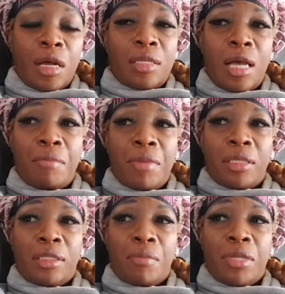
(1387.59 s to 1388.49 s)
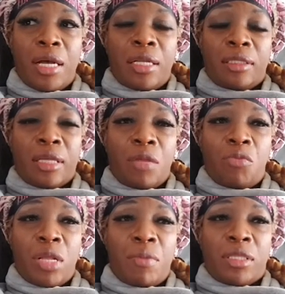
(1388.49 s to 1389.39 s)
And that means I'm not
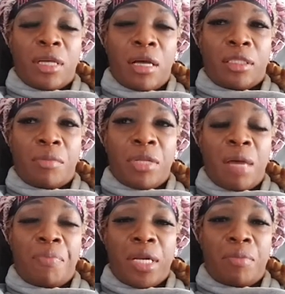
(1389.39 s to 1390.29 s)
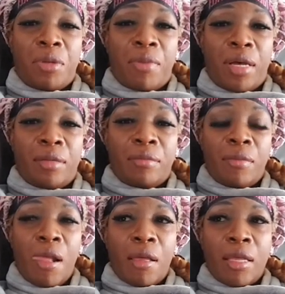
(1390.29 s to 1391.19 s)
talking with them talk I'm And I pay them no mind.
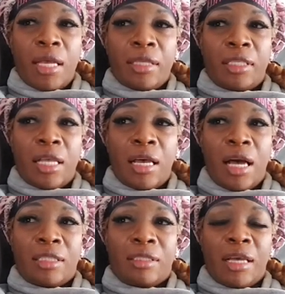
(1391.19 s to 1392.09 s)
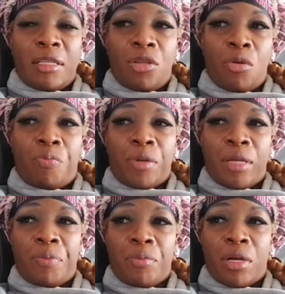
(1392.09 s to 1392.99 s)
Yesterday at 10 dub
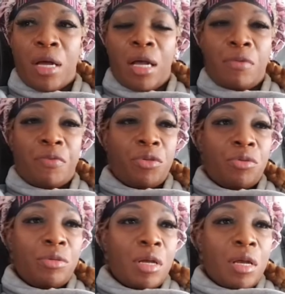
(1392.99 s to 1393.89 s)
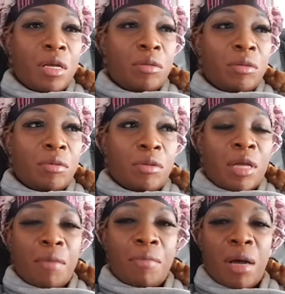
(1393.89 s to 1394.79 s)
plate people call me for do.
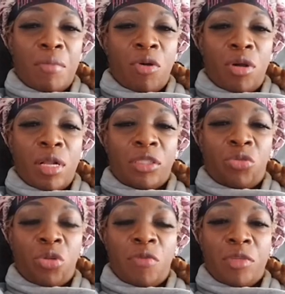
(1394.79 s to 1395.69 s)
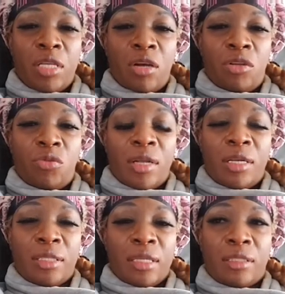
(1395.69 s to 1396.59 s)
I'm, I'm going to studio every day, I go do
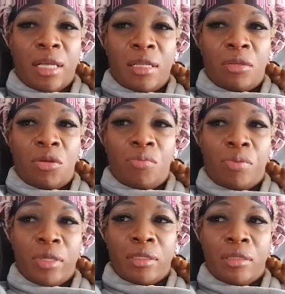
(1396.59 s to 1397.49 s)
at least at 10 dub plate.